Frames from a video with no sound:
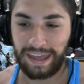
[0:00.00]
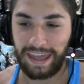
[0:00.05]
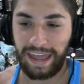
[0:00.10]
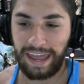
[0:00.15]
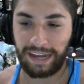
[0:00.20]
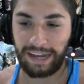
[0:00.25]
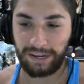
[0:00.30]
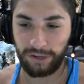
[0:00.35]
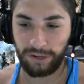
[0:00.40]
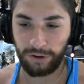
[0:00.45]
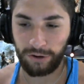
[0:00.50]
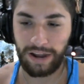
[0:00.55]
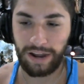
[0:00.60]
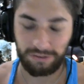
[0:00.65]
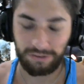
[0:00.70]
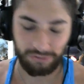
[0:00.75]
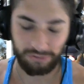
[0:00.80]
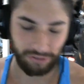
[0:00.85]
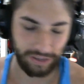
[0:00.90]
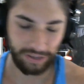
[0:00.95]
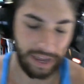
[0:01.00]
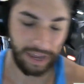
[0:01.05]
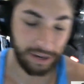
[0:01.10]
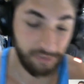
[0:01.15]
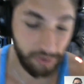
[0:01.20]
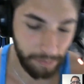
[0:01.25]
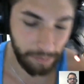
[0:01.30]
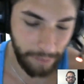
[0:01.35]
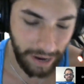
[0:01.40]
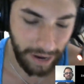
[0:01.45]
and you're actually kind
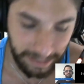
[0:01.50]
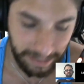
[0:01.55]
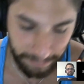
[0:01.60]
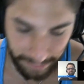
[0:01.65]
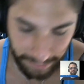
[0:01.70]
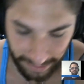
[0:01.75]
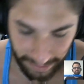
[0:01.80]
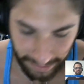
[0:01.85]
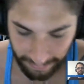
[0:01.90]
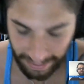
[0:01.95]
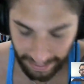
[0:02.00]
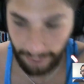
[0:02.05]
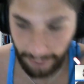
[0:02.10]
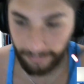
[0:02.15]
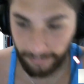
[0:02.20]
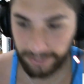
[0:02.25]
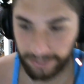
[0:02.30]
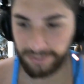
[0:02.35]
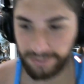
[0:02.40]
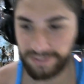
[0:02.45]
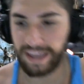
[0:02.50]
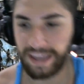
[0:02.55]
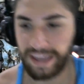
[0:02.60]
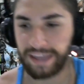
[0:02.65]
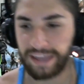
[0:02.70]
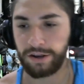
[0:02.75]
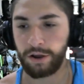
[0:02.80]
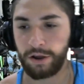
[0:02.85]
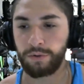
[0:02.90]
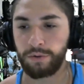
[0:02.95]
of reminding me of that when you say,